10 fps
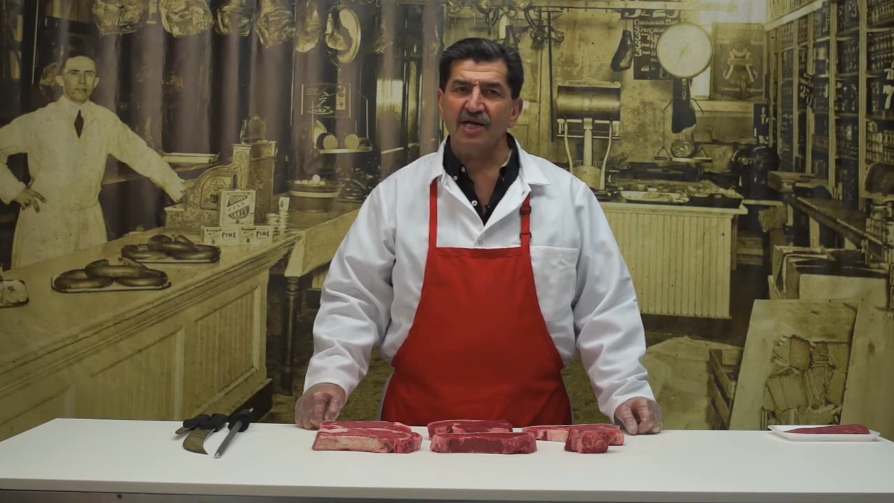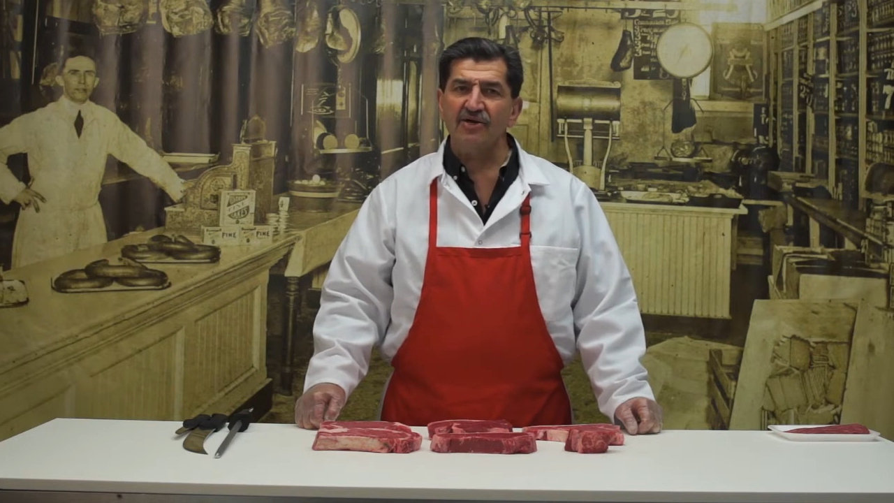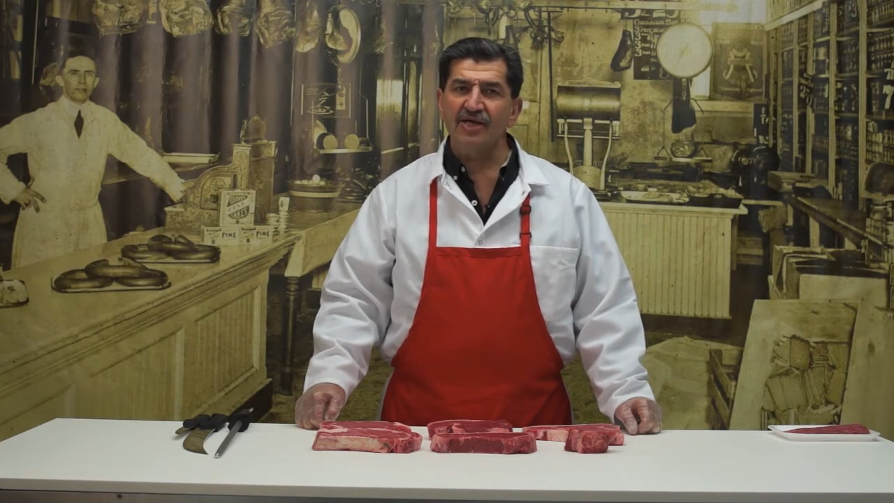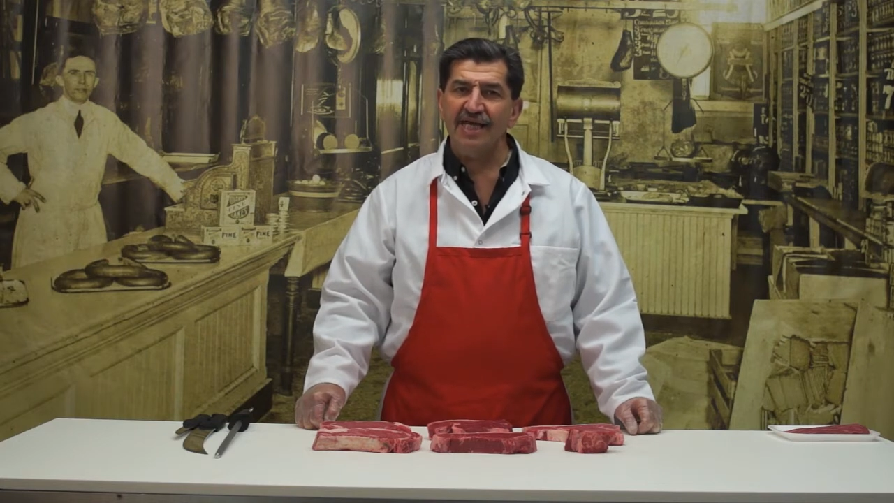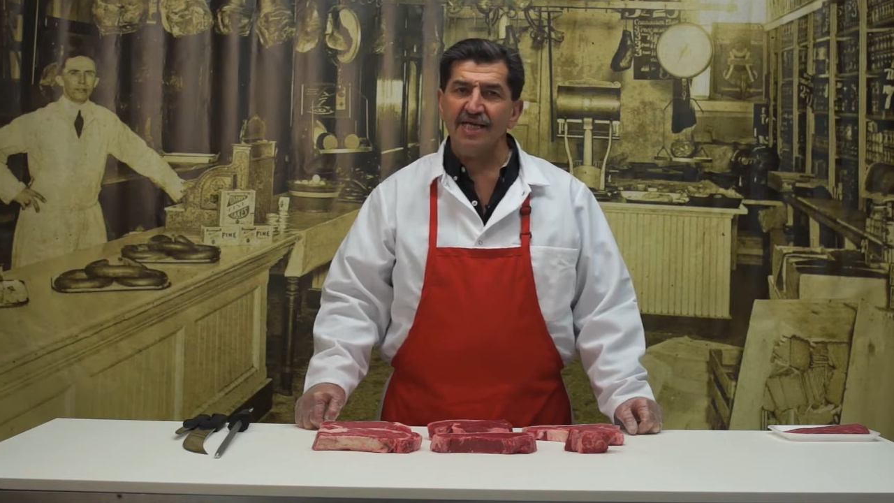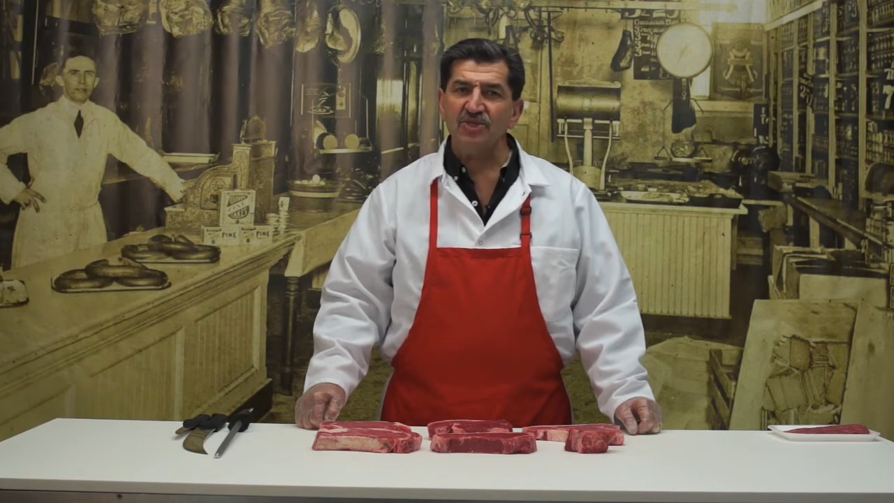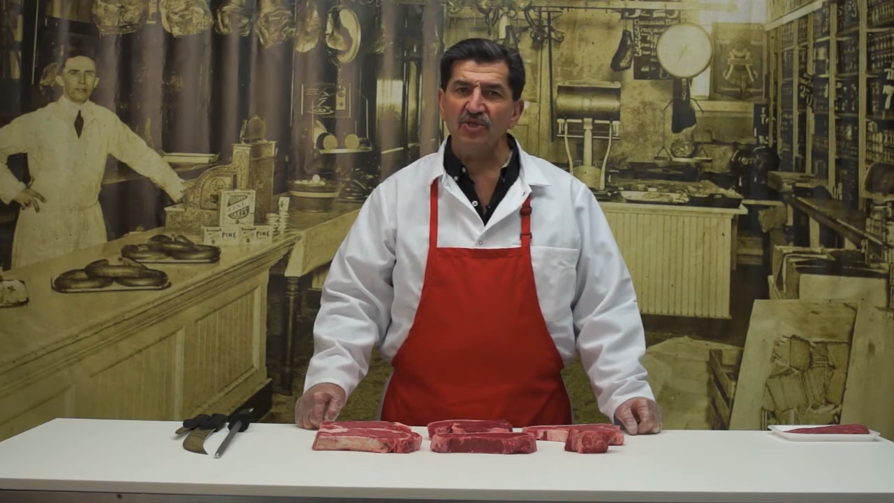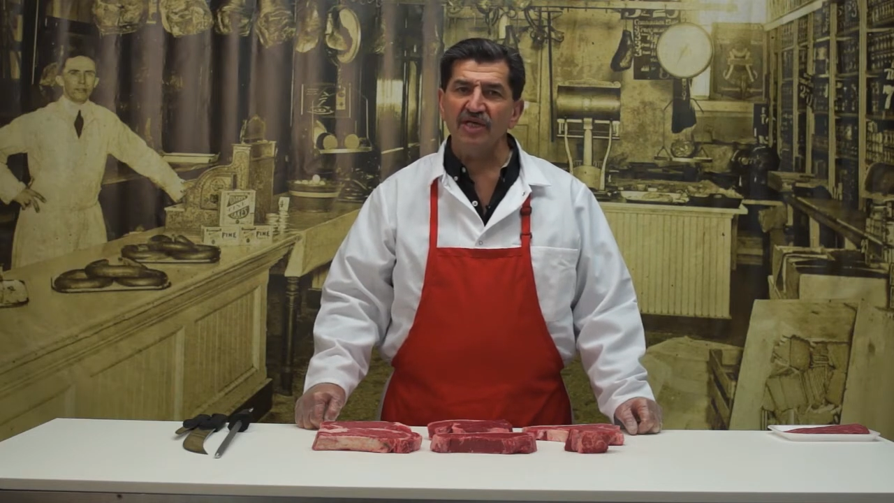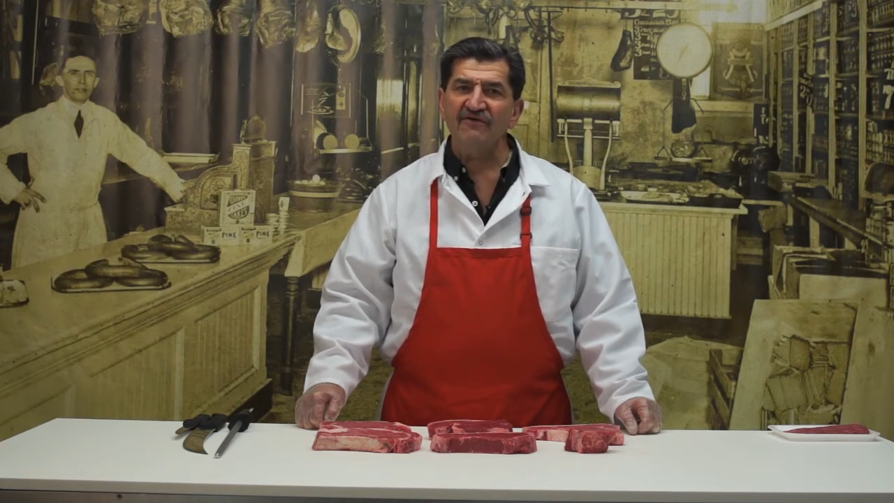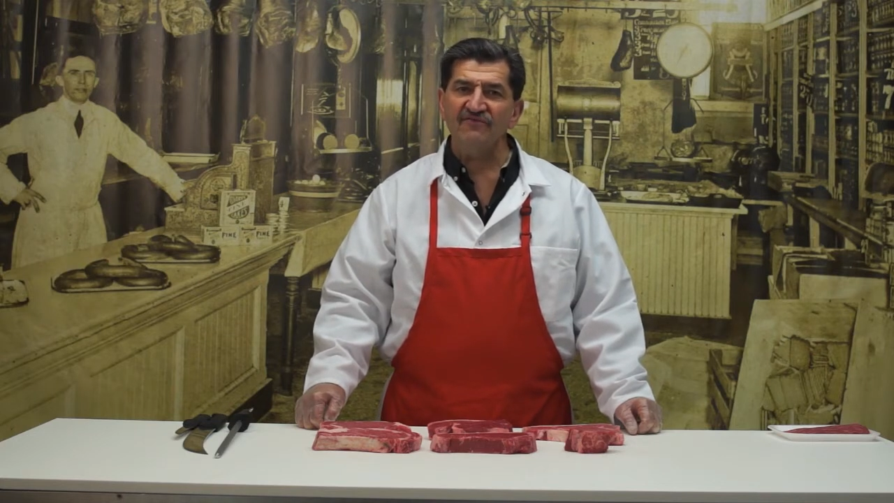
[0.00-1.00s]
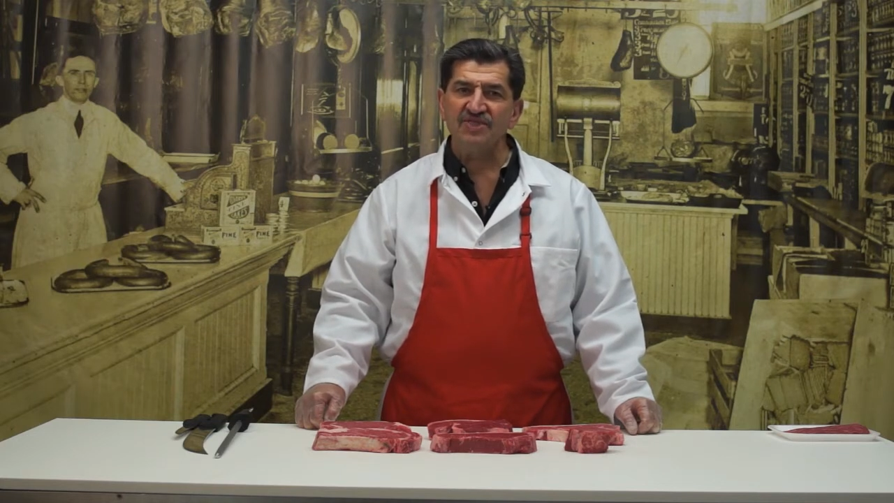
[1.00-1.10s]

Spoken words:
are your guests looking for